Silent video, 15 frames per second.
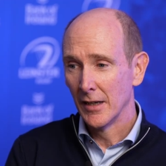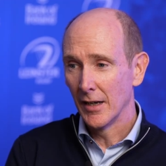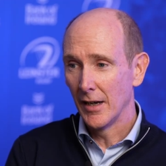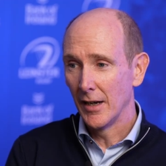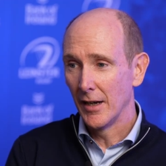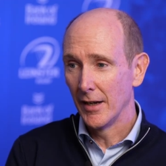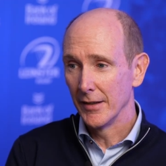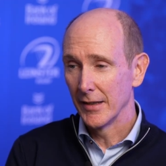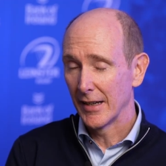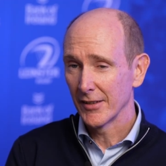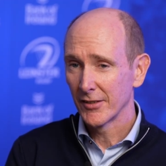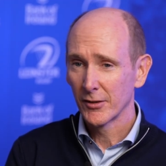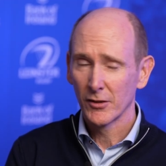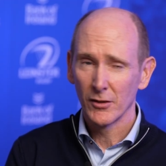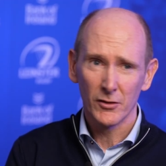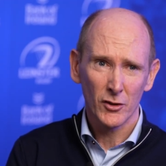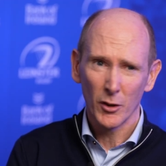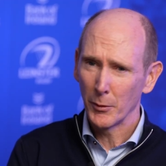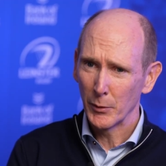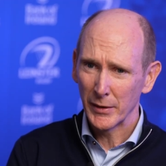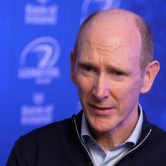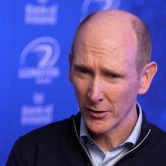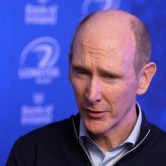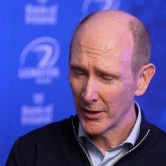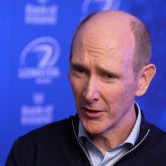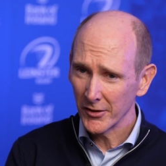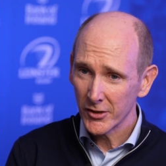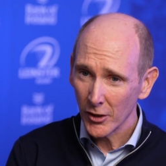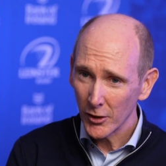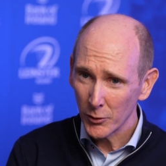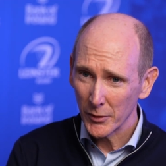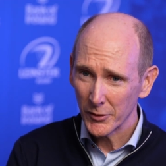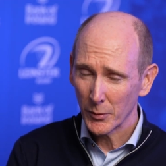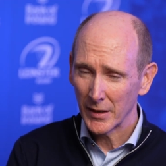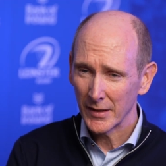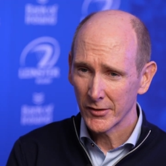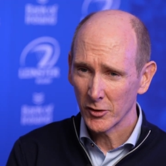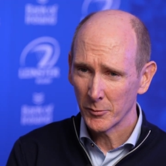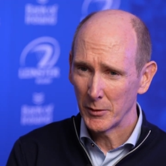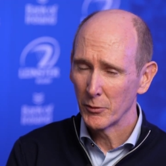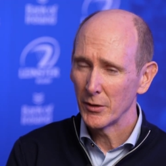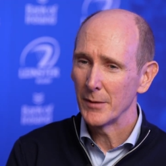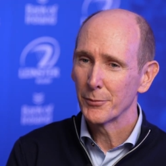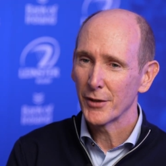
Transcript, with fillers: and last couple of weeks ago down in Tullow as well. So it's been really